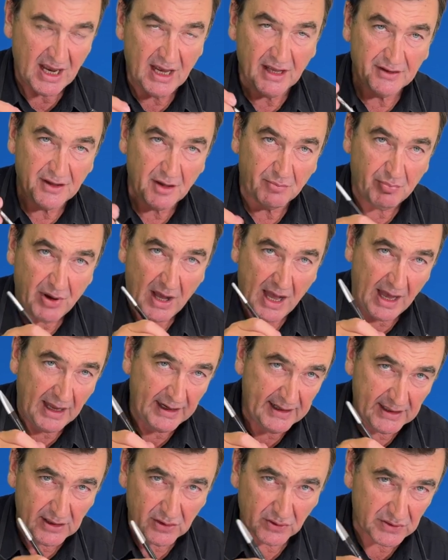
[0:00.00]
The
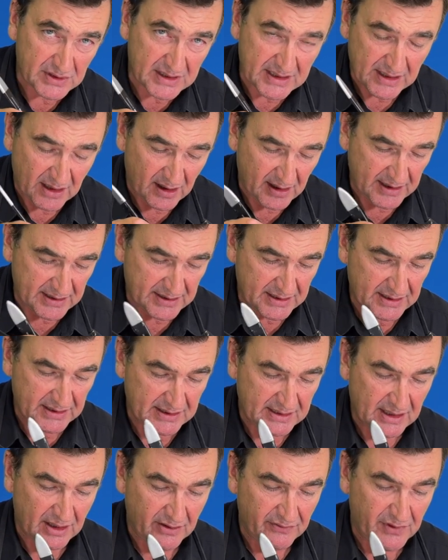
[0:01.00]
particle sizes
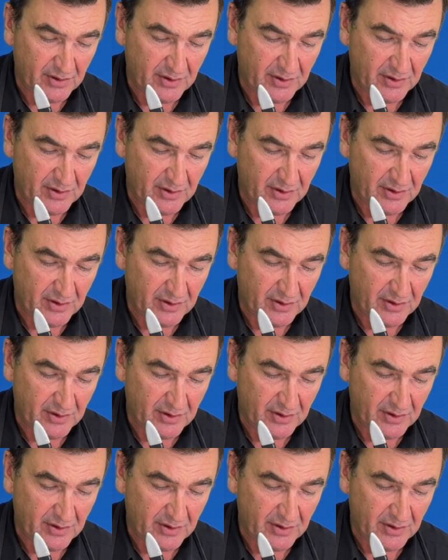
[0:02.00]
of the